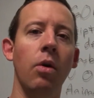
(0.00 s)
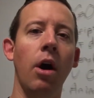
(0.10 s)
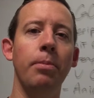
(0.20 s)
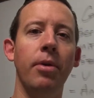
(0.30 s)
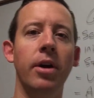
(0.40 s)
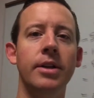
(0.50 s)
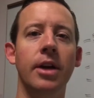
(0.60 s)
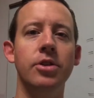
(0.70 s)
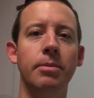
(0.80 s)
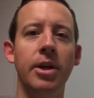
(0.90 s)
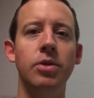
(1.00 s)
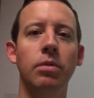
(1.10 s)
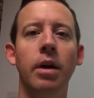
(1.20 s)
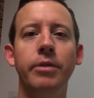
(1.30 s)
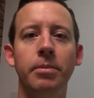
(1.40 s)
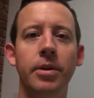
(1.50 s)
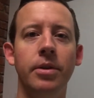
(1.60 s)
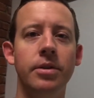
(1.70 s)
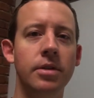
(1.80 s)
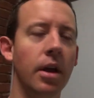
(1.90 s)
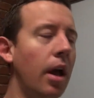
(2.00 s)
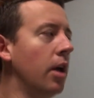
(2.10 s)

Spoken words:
our product actually makes you love computers.